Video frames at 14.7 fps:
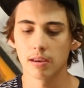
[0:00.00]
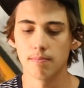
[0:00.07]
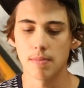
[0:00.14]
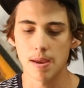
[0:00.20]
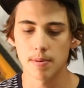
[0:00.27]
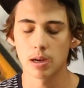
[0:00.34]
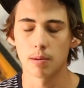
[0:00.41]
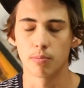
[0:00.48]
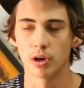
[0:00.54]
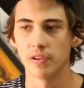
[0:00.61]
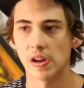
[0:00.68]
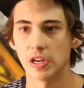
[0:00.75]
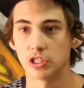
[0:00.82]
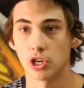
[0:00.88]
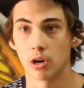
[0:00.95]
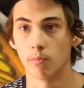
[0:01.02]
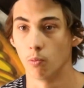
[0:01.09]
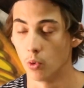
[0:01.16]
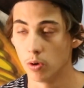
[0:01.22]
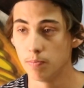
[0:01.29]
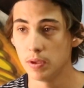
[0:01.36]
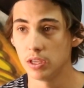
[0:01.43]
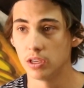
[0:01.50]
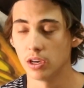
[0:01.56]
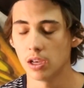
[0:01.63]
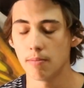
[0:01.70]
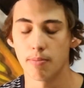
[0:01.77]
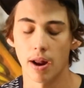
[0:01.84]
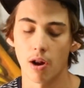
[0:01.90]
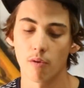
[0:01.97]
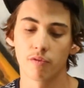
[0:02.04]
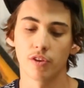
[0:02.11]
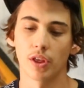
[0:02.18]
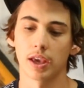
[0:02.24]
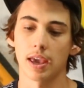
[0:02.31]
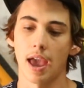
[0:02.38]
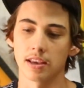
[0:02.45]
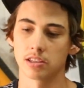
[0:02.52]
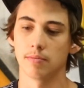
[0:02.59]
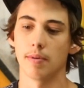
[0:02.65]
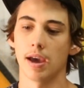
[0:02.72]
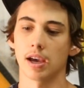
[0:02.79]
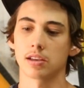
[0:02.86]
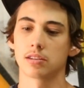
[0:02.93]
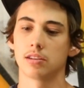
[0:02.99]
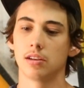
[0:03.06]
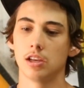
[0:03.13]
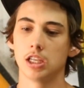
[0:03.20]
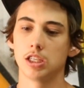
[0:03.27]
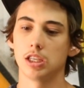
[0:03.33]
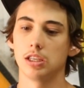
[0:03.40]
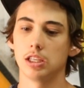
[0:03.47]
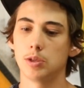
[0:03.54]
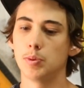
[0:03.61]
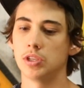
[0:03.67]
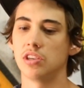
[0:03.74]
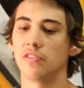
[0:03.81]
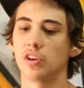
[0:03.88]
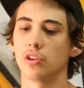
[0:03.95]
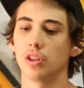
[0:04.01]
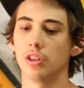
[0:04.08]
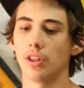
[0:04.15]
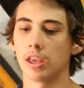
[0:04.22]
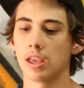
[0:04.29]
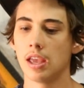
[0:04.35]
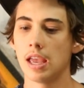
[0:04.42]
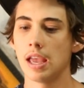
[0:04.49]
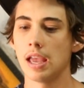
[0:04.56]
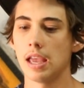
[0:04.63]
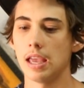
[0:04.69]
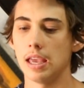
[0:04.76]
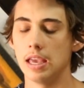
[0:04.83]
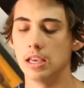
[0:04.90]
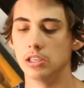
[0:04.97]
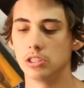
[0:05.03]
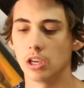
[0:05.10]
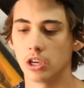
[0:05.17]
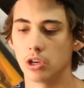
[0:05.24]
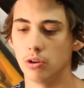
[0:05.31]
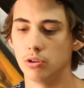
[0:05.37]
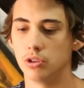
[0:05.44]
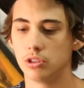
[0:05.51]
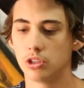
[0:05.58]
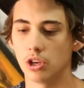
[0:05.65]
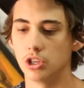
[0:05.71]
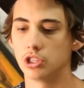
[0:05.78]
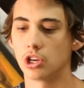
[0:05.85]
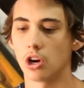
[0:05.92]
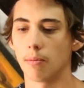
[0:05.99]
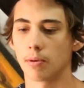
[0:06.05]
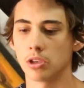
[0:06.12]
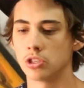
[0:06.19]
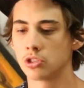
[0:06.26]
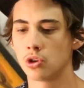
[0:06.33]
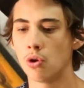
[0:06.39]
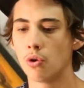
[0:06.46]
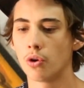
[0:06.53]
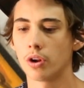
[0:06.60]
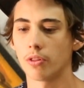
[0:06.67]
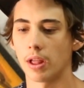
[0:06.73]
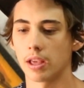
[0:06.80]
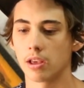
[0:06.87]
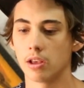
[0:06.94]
maybe an abbreviated term would be good, but I don't feel like SMX specifically like is a good term, because scootering,